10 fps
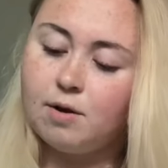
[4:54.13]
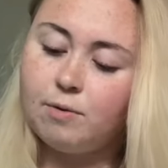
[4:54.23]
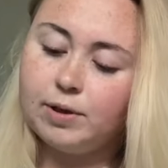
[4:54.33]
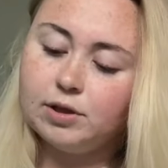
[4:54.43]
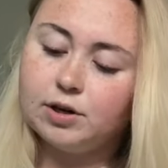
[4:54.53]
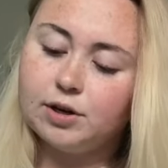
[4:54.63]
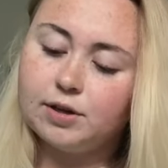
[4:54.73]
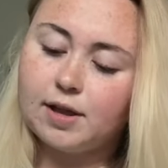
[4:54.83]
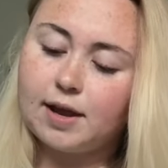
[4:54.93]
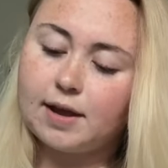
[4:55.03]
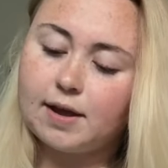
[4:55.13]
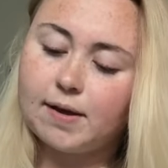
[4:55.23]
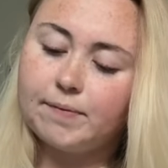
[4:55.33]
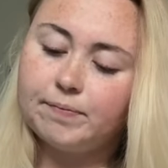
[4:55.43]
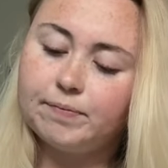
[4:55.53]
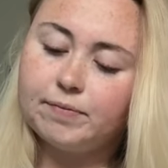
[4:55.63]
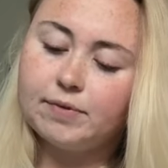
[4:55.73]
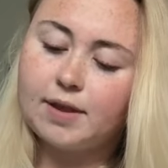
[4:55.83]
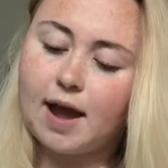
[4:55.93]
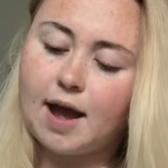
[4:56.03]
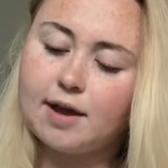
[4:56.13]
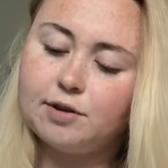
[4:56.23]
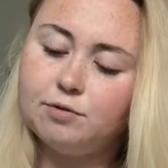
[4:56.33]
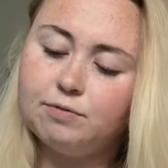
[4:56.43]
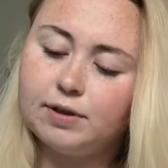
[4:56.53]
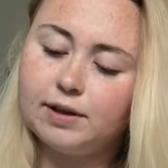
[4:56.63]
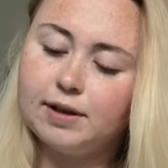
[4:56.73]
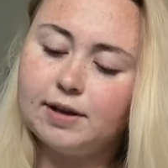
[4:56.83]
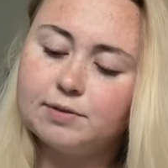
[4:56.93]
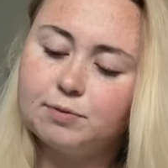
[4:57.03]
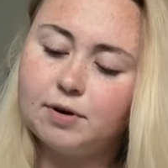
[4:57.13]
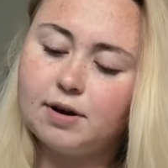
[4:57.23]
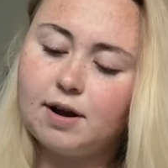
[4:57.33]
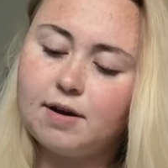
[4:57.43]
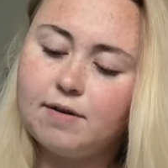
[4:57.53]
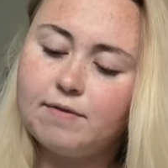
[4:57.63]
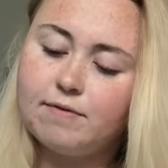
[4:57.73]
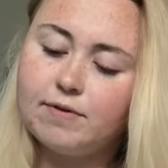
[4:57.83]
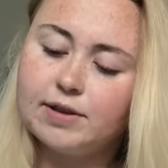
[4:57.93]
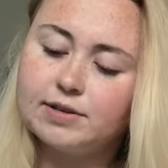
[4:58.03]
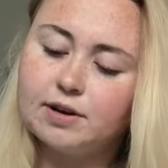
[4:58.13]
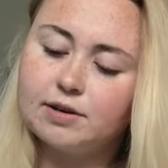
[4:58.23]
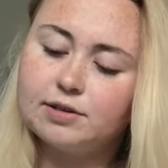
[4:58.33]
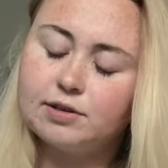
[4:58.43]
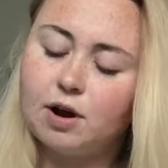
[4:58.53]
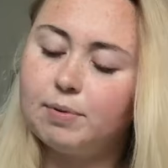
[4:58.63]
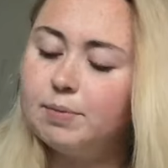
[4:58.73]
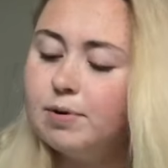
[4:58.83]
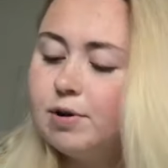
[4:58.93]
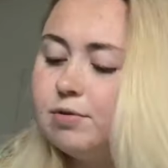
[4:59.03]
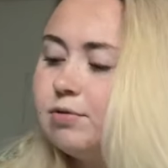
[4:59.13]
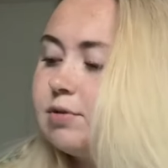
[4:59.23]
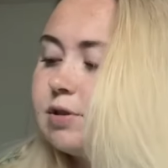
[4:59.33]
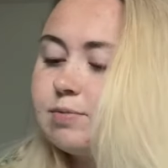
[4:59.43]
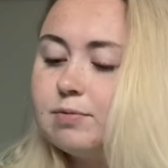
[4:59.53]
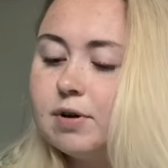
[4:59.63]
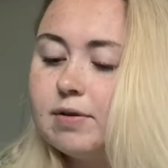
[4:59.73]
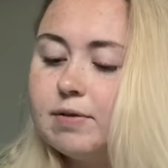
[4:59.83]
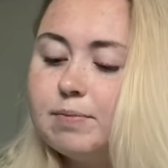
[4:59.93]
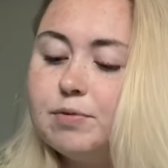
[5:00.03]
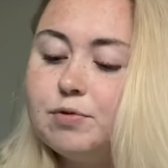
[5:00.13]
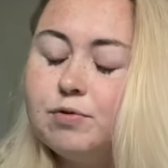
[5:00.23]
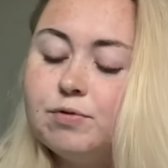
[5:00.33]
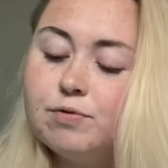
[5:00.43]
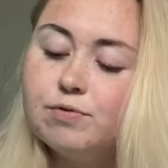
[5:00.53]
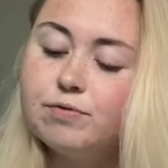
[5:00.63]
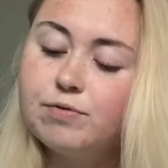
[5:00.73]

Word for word: we learn like that you really, it's more of, it's not a stop and pose, it's more of a move.